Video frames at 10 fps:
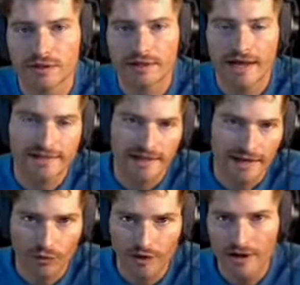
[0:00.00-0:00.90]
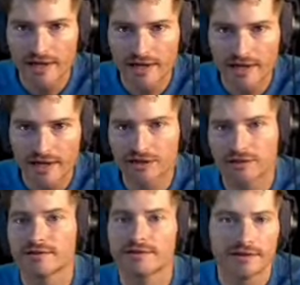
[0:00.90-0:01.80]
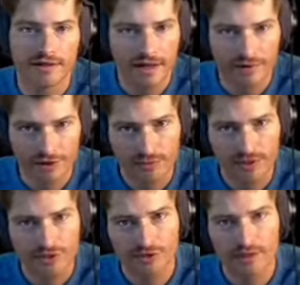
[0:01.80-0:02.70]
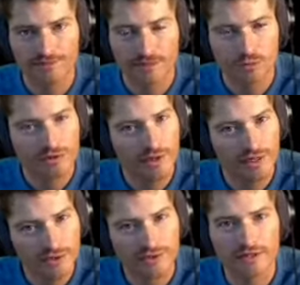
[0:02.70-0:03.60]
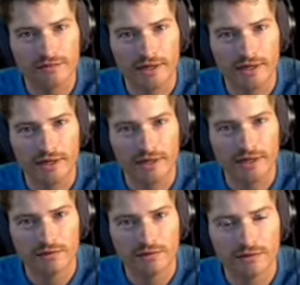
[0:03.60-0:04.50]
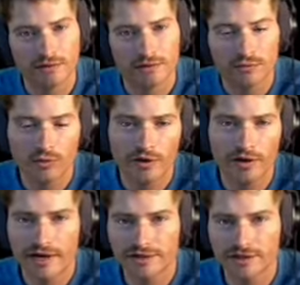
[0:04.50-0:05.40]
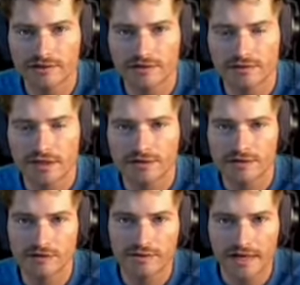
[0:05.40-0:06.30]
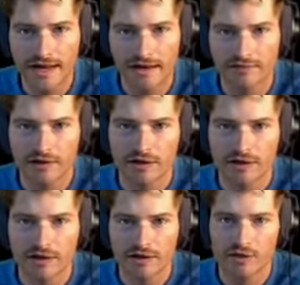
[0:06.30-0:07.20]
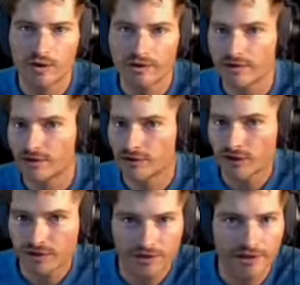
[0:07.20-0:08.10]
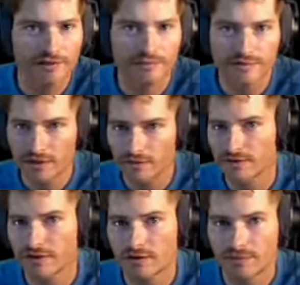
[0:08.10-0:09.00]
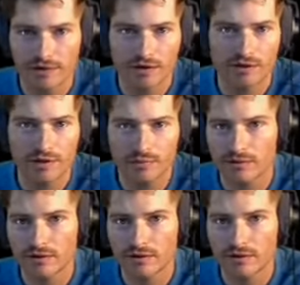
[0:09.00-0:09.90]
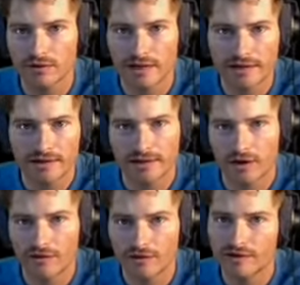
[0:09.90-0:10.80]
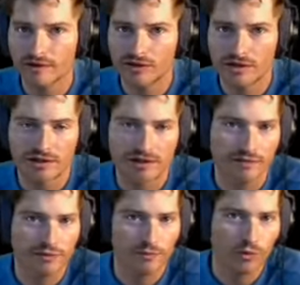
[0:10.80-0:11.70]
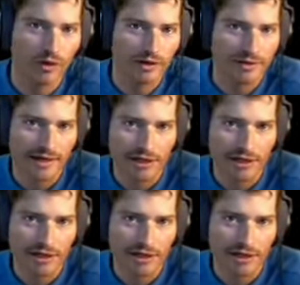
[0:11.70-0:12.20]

as they add more interactions, there's a higher completion rate, which is quite interesting, right? So the more interactions that the students have with the instructor and themselves and other people, like in the more like